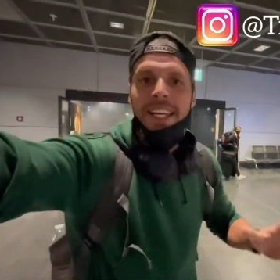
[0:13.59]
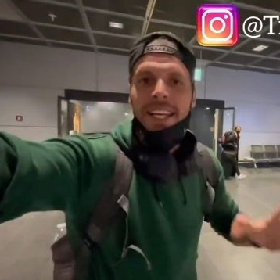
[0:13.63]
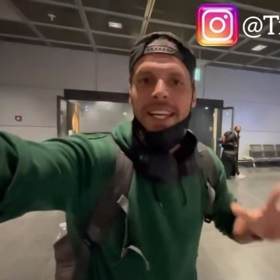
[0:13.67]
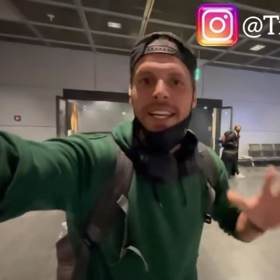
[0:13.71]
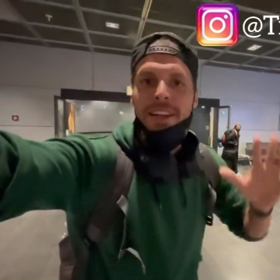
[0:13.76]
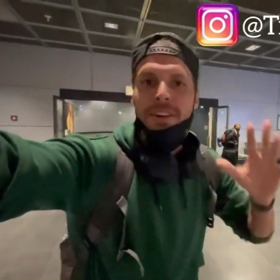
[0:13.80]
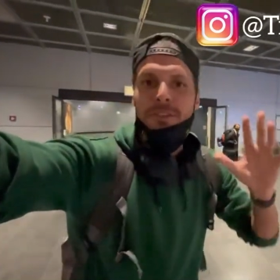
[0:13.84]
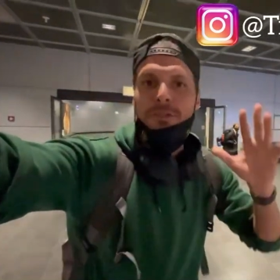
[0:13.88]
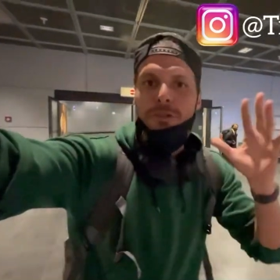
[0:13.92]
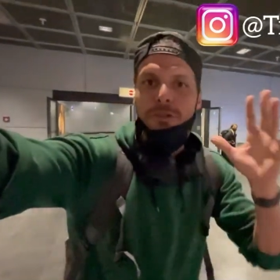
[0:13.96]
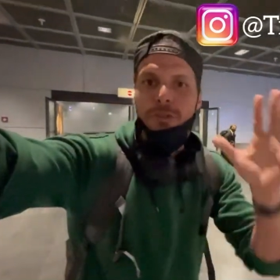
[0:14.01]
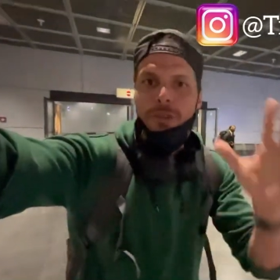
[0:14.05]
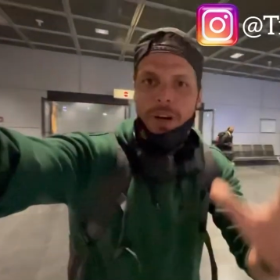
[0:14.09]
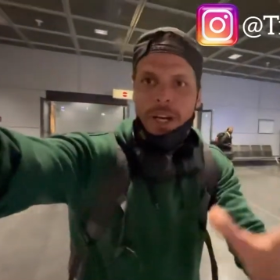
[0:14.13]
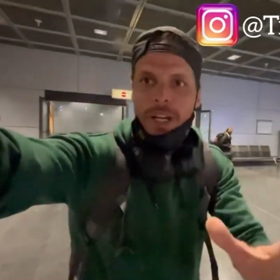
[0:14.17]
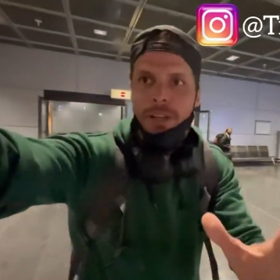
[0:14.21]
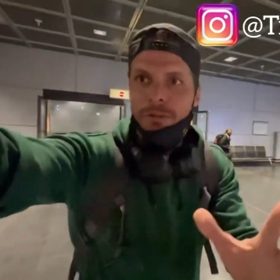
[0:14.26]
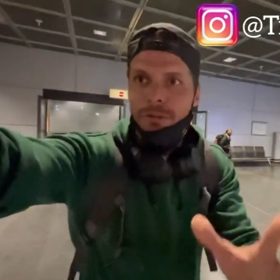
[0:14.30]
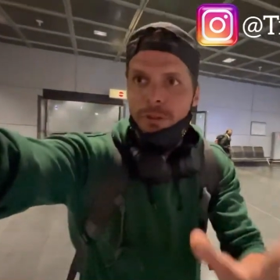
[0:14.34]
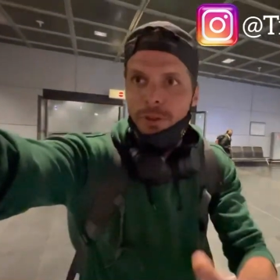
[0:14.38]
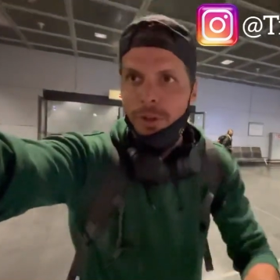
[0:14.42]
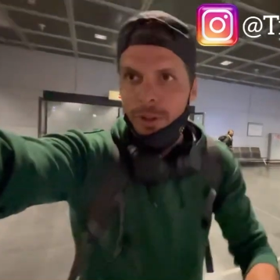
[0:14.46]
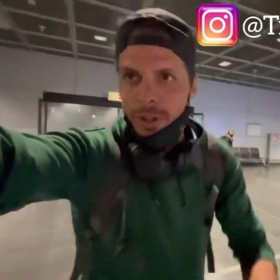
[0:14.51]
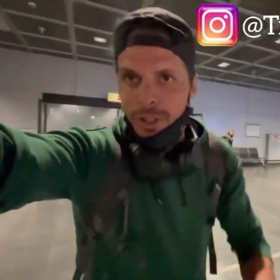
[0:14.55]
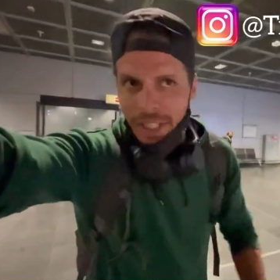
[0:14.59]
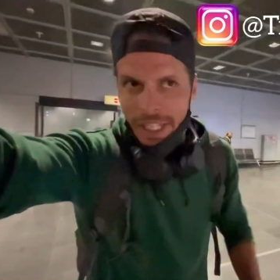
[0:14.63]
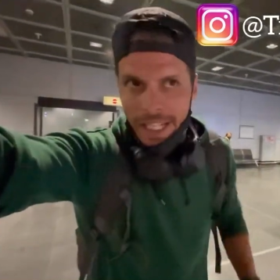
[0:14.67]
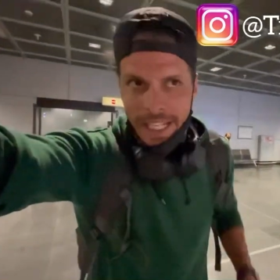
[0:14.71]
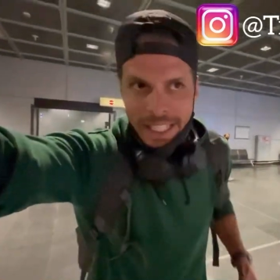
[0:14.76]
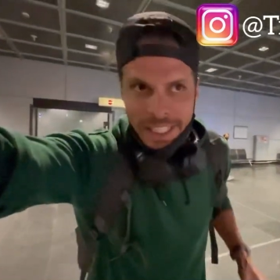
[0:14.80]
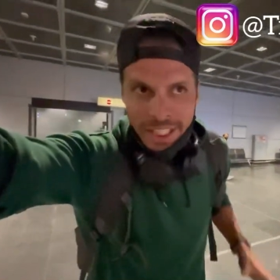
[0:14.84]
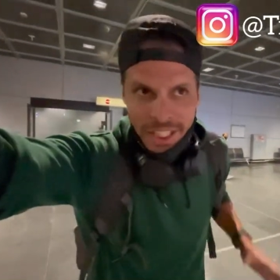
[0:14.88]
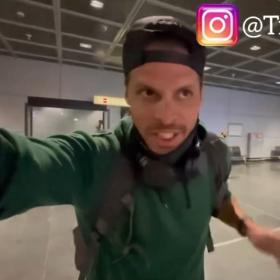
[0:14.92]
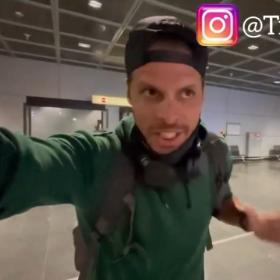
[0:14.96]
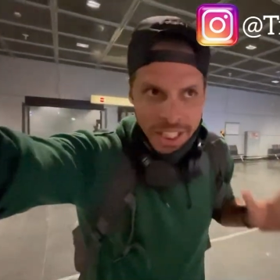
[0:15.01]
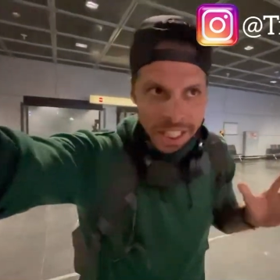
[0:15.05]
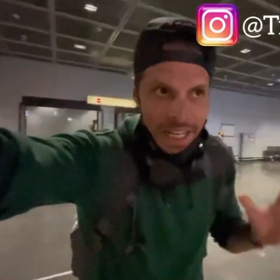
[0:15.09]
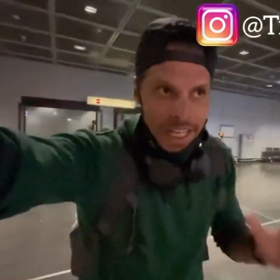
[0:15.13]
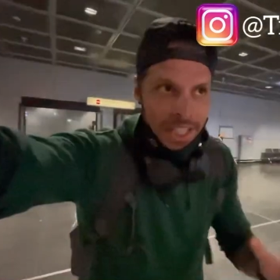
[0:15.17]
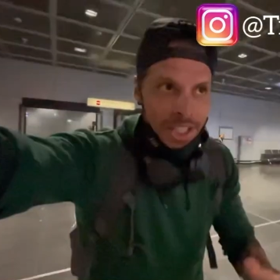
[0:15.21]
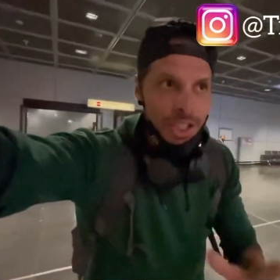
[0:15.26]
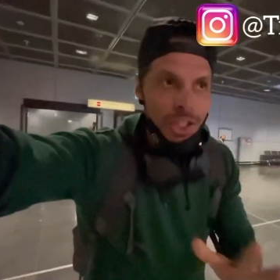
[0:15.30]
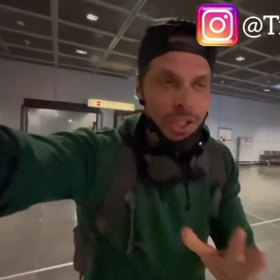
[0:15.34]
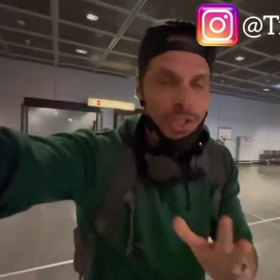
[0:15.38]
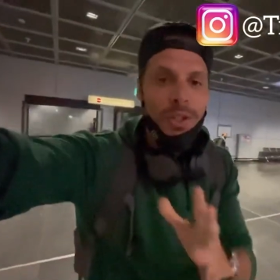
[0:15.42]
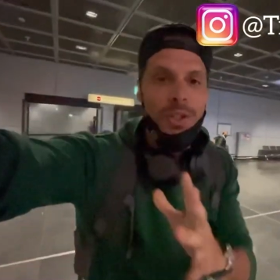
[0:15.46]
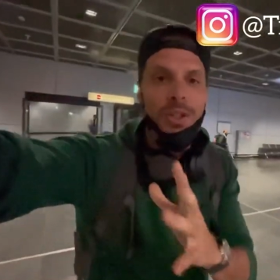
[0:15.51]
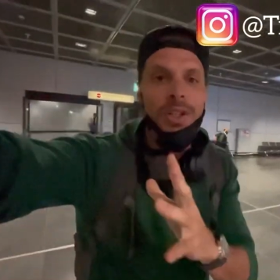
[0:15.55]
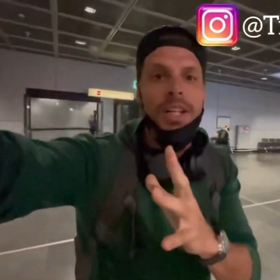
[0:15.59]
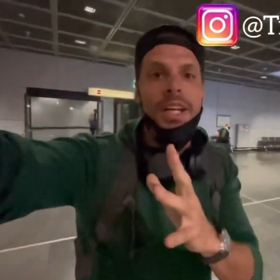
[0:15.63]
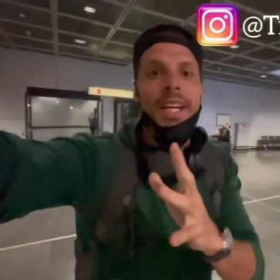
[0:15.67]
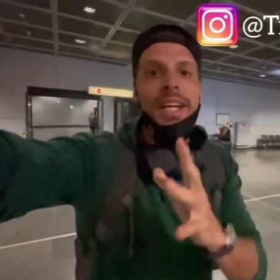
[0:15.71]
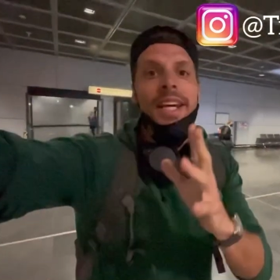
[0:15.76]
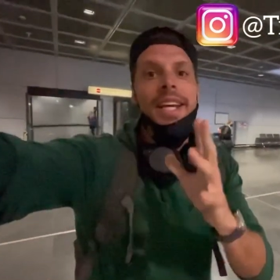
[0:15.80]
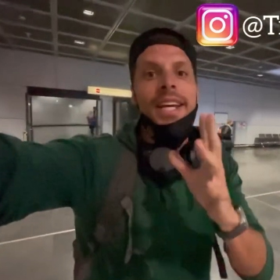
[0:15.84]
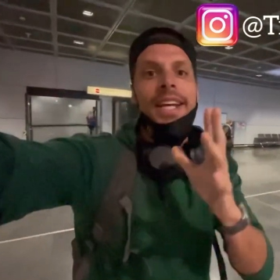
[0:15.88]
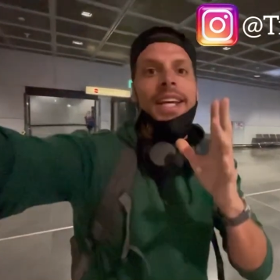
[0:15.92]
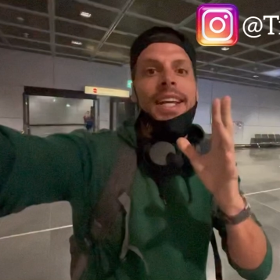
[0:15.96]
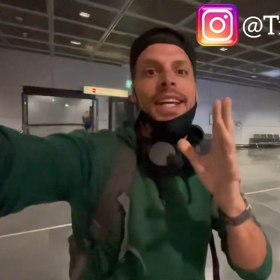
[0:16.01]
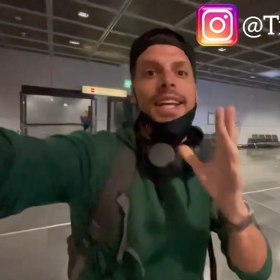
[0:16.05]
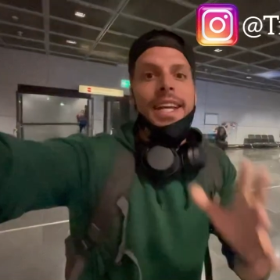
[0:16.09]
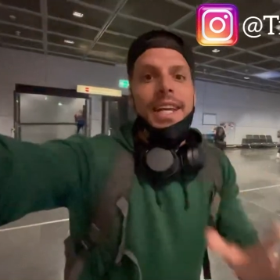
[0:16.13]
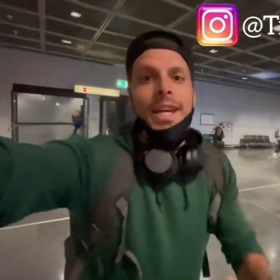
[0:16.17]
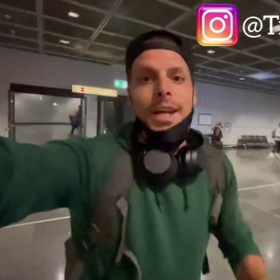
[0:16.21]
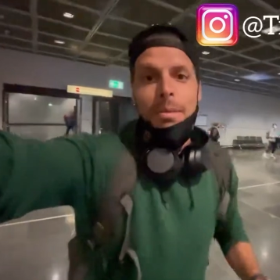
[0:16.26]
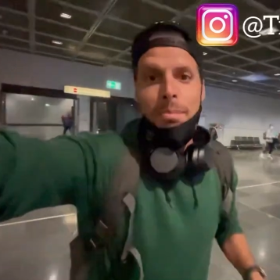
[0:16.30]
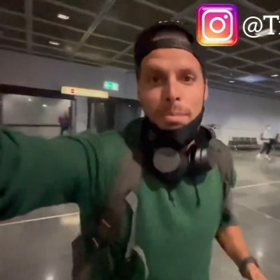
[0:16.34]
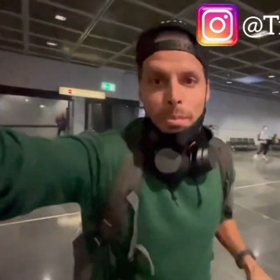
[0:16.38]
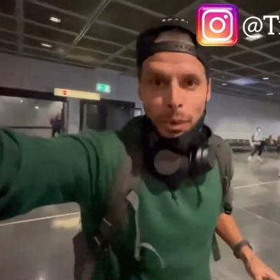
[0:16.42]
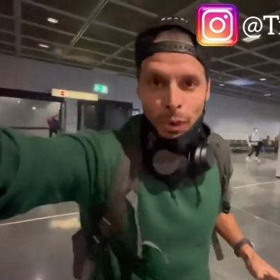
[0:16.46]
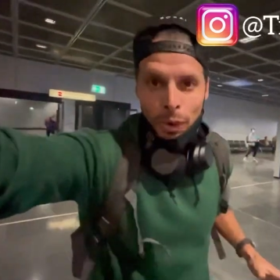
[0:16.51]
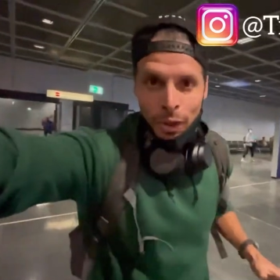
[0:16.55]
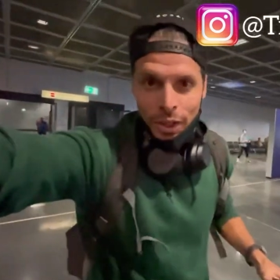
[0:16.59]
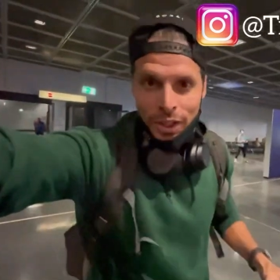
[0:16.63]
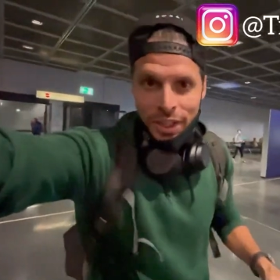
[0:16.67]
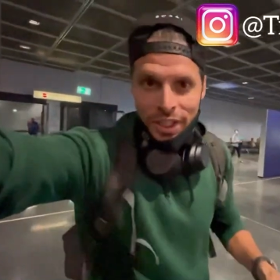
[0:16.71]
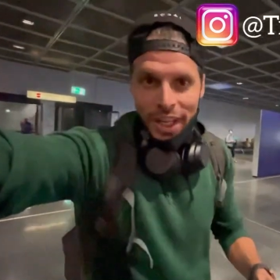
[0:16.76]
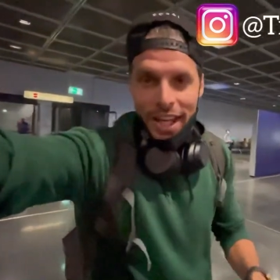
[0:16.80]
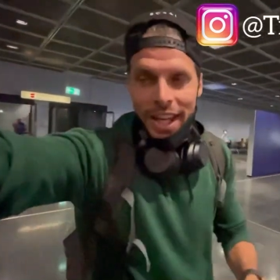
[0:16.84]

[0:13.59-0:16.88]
in Frankfurt International Airport.